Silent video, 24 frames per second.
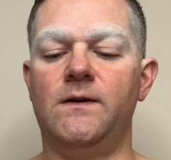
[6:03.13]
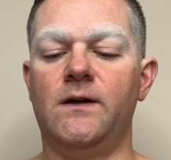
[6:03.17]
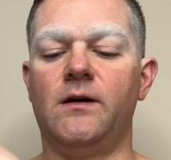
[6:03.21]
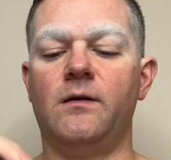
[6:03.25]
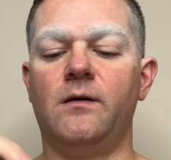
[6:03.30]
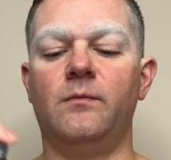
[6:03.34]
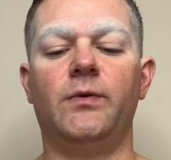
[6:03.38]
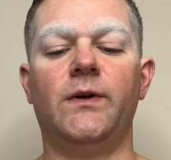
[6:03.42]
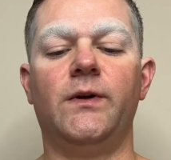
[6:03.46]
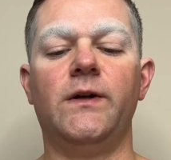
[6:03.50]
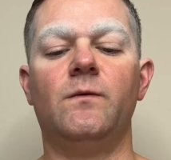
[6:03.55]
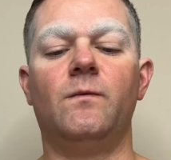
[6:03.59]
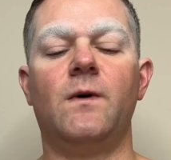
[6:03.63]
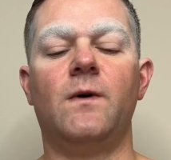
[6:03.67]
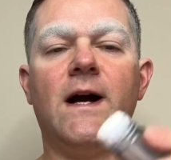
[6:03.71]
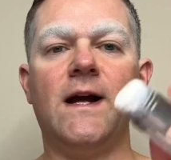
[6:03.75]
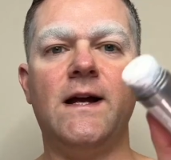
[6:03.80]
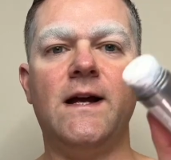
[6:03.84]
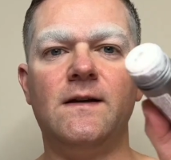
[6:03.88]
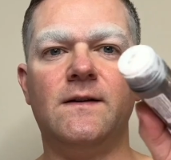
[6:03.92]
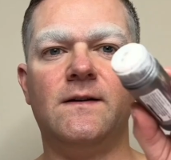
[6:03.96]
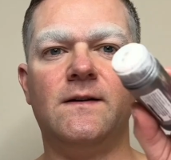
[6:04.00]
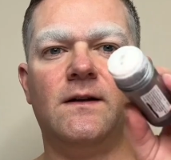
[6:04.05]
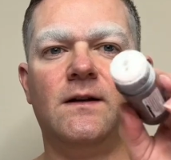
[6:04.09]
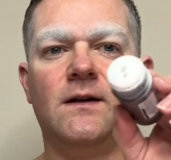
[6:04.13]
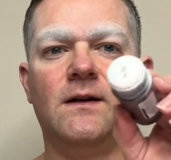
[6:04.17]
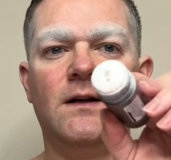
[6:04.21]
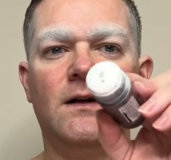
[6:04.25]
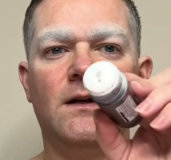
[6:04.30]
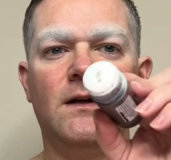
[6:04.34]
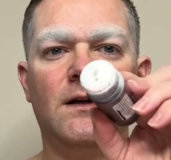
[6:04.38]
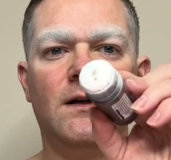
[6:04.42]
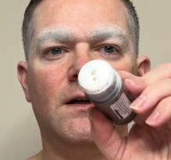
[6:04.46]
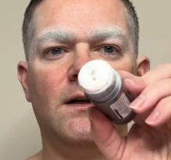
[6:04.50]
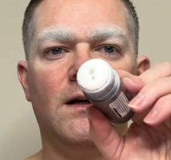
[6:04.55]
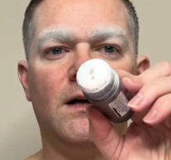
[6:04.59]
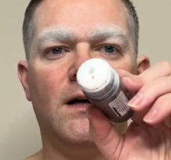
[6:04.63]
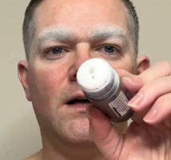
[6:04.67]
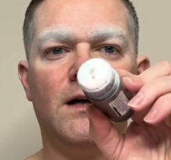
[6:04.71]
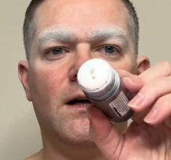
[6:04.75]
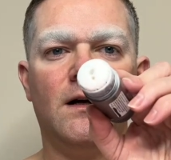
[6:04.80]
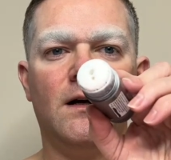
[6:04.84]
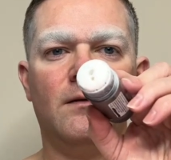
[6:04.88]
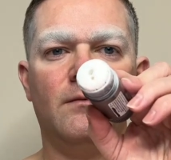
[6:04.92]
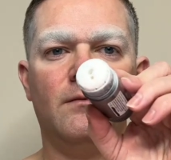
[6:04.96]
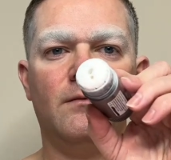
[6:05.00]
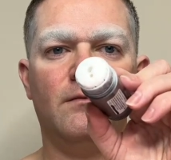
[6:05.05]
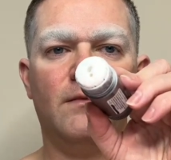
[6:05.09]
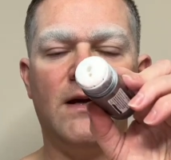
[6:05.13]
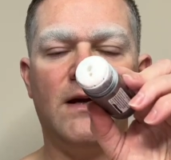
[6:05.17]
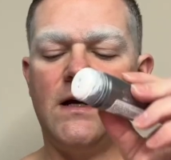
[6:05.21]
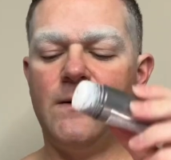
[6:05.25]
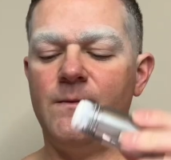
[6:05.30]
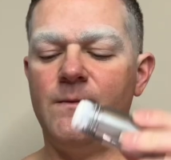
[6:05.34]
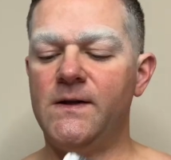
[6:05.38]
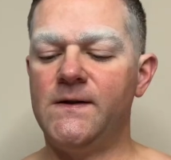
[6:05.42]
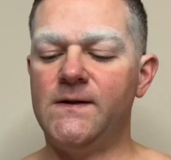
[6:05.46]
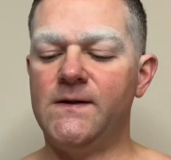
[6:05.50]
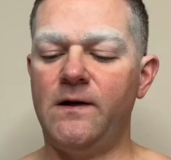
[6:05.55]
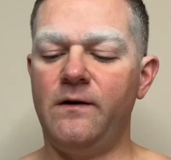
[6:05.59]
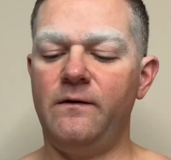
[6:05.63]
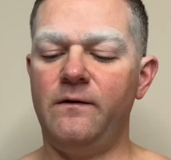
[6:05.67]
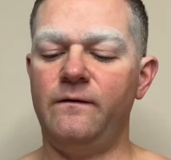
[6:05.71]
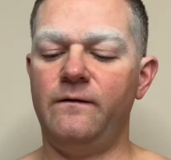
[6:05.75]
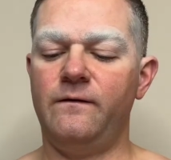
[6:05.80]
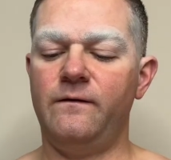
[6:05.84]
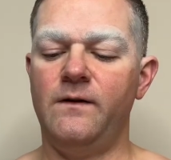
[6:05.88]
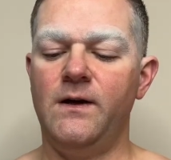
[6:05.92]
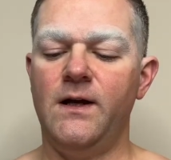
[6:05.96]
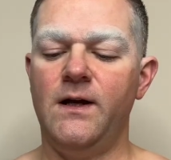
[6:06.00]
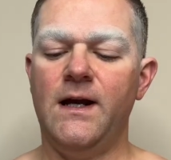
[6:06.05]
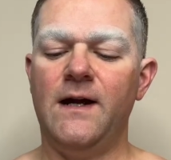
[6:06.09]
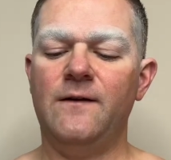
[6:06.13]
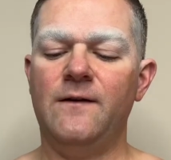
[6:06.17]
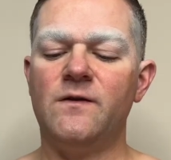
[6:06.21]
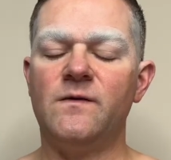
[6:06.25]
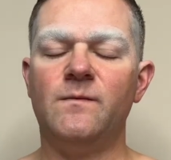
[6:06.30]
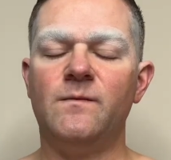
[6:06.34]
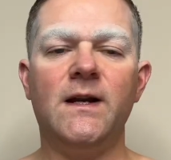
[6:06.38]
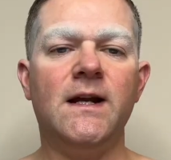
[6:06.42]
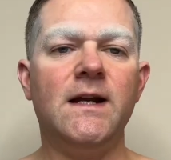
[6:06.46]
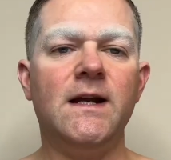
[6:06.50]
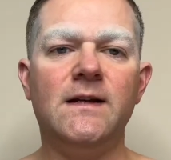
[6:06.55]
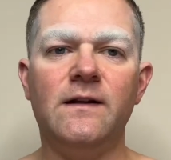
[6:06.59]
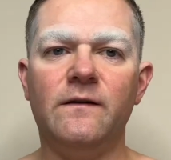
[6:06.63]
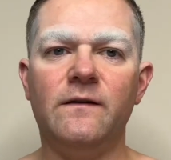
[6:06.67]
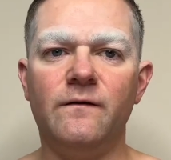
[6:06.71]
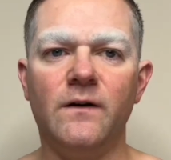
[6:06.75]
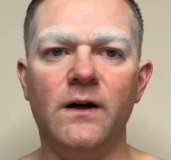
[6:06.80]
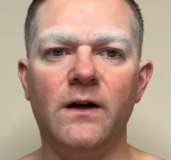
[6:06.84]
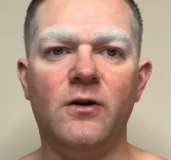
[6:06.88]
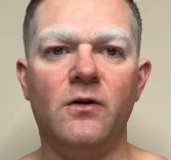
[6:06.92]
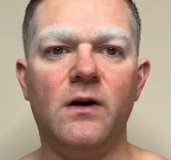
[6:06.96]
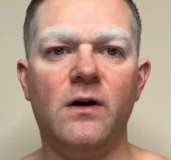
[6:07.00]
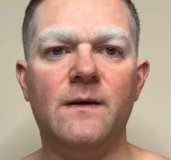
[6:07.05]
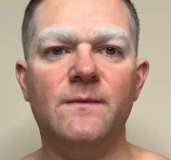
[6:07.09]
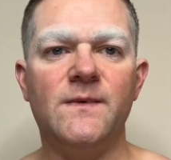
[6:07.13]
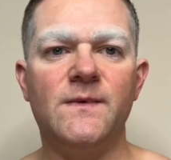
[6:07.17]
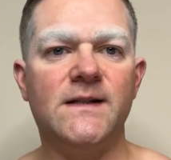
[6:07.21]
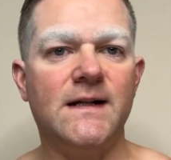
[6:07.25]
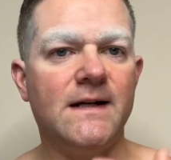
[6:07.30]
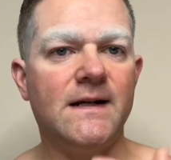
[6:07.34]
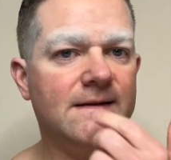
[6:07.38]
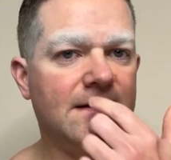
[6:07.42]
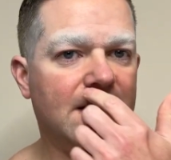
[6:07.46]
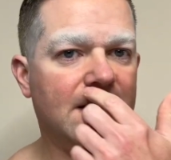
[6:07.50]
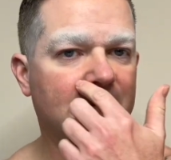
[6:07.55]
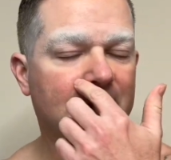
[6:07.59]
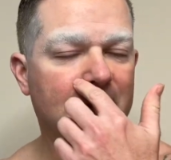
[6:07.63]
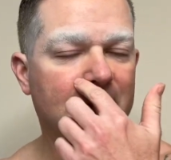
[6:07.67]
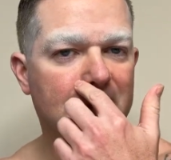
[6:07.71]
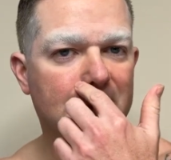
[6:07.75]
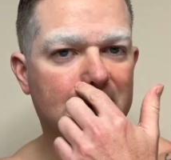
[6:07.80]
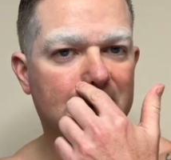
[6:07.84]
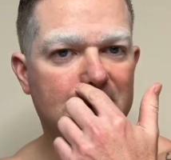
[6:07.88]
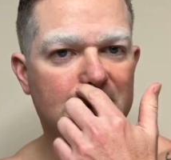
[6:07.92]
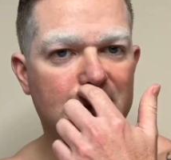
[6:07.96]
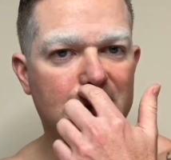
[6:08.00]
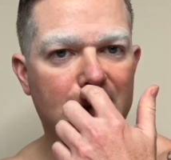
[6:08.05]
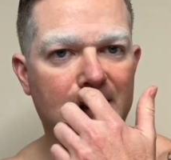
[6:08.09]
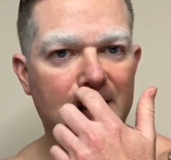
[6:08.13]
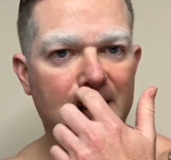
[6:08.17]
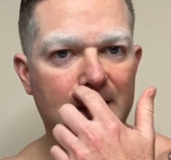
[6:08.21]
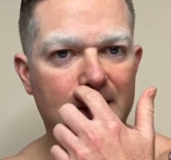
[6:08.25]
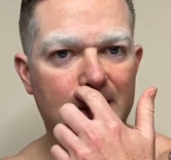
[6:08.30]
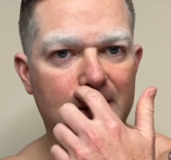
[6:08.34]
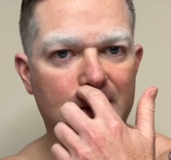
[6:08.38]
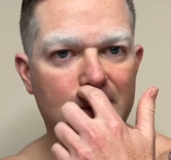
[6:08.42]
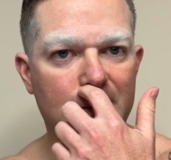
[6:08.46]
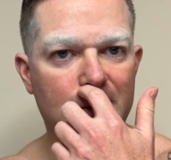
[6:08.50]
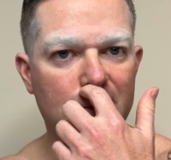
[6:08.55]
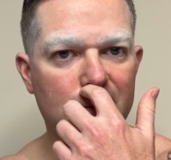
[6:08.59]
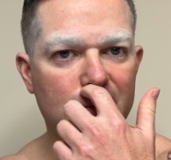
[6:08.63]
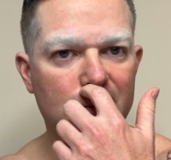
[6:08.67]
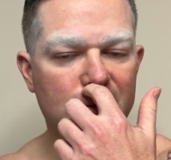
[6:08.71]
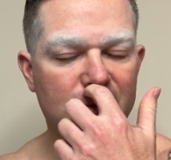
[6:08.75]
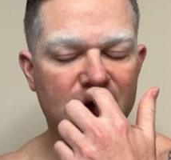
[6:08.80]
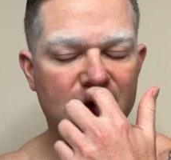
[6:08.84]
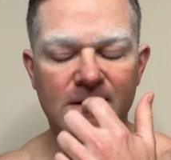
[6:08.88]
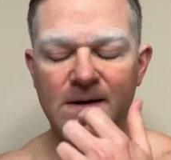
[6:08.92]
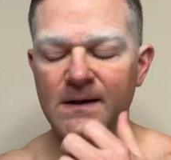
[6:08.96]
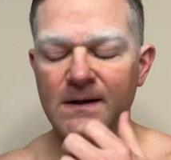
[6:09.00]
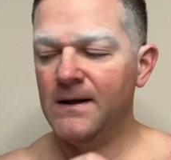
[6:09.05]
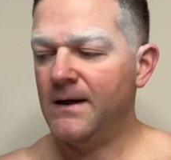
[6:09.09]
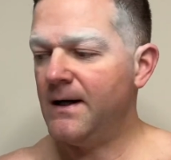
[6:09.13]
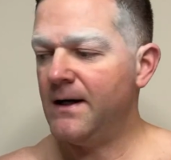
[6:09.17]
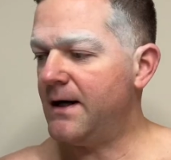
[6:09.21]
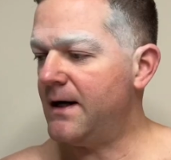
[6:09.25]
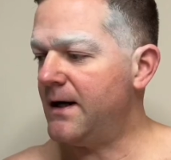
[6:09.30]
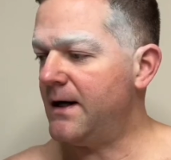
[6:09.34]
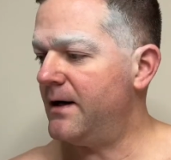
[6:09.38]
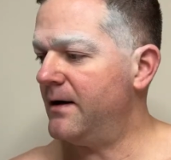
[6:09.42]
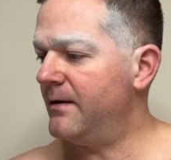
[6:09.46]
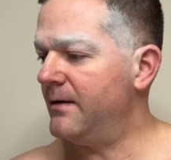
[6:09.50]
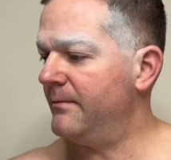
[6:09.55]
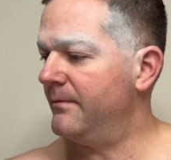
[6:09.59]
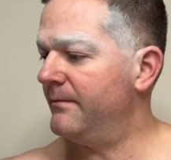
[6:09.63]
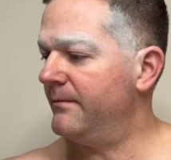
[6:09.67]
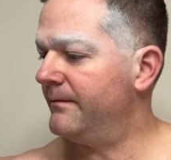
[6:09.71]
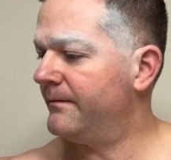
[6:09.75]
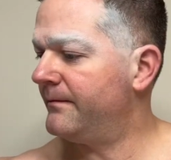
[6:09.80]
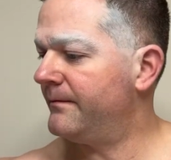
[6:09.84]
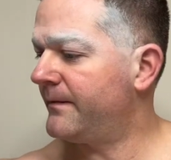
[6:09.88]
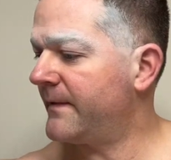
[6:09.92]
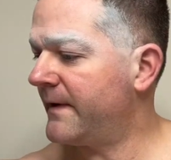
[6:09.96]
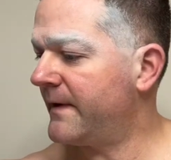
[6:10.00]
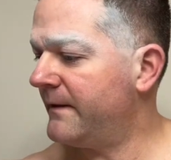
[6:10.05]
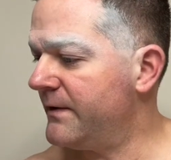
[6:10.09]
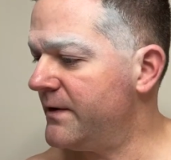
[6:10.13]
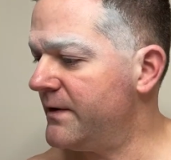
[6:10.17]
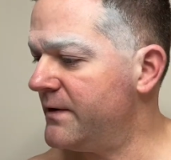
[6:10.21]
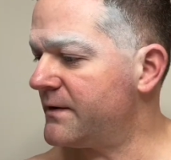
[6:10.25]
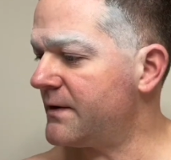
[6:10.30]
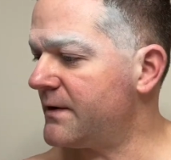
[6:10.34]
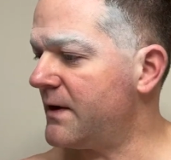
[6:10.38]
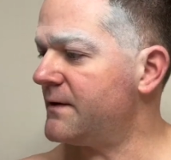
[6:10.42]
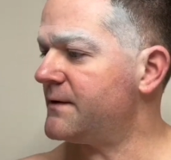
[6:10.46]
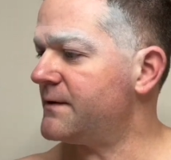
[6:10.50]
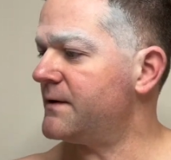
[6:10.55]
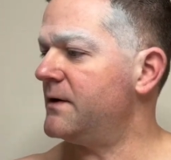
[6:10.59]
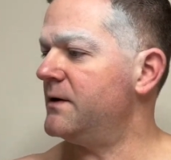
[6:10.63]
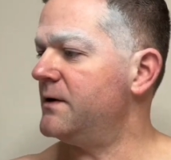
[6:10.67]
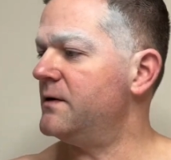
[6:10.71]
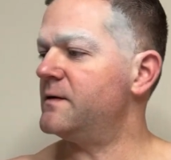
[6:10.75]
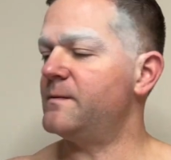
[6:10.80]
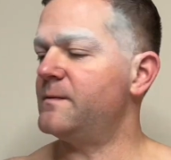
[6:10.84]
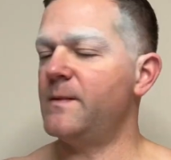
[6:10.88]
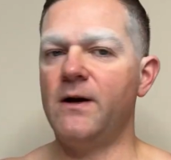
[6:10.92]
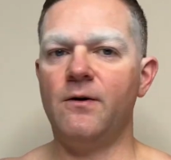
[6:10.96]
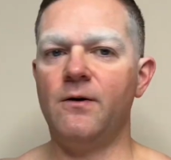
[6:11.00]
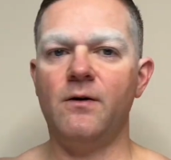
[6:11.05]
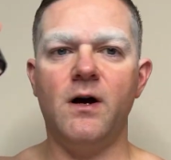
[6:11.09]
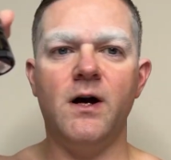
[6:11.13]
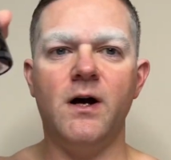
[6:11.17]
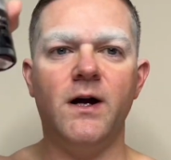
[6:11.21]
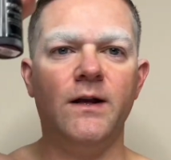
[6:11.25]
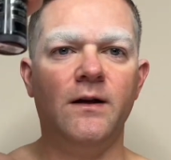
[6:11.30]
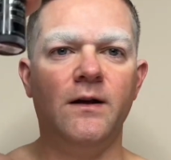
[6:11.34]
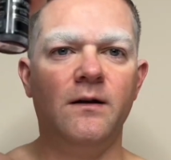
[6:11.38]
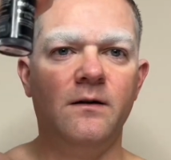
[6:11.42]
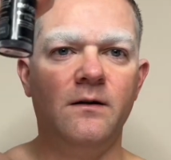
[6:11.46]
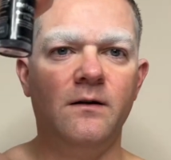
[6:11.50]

complete white makeup itself. And there's many different cream sticks out there that you can use. Also use Mehron